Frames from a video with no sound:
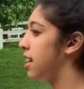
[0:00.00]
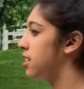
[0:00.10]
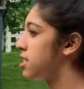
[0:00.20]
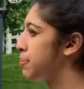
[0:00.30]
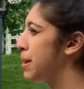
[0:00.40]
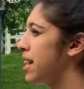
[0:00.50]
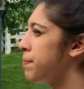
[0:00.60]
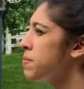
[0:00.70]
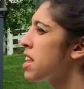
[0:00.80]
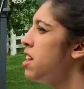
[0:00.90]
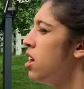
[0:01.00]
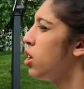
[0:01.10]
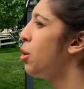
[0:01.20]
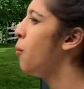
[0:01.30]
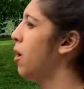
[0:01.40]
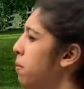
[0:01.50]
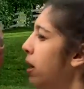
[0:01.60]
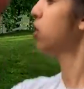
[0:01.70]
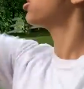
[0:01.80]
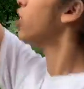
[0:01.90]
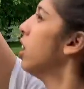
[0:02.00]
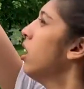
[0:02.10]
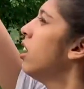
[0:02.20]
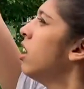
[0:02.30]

that spin. You want to make sure